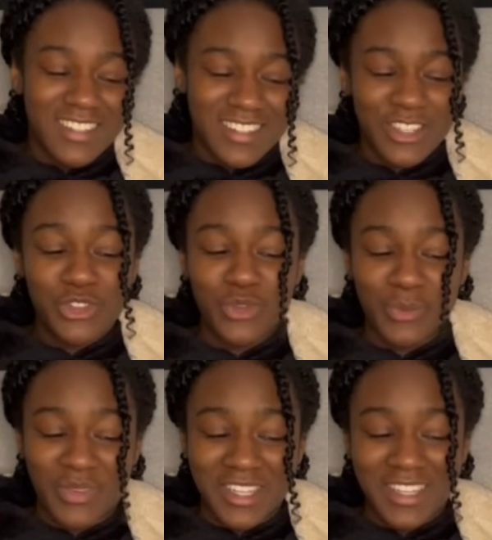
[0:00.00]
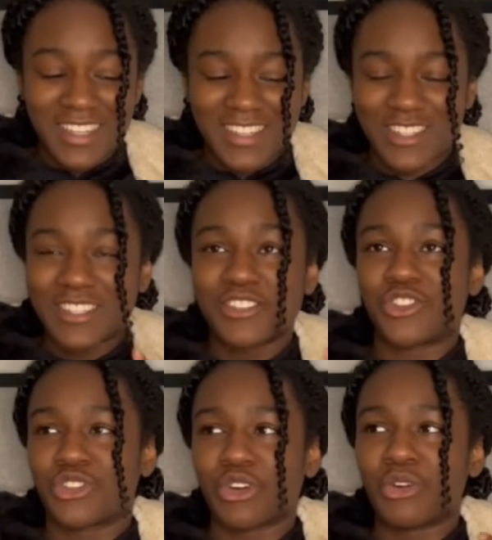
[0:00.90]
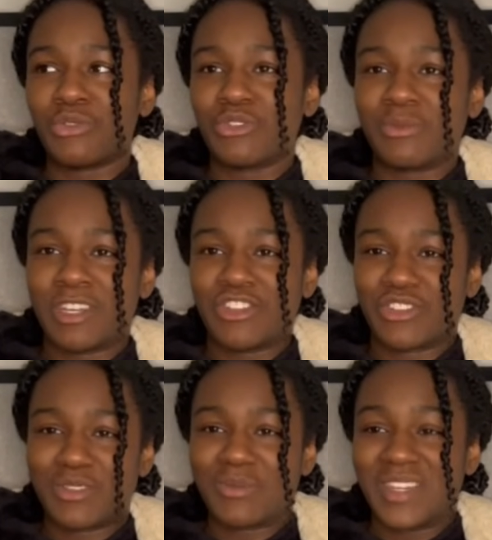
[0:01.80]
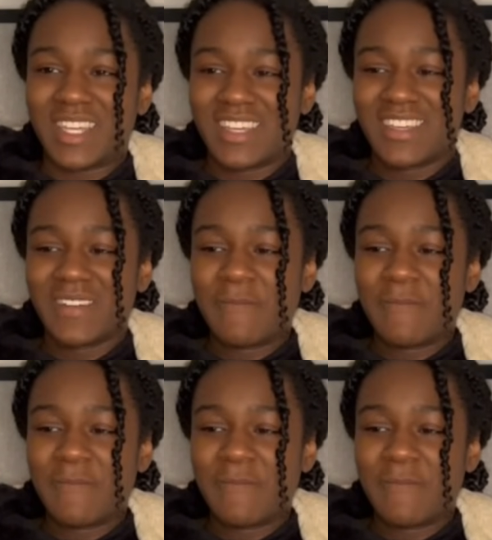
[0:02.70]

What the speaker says: this for me, this is just a confirmation to me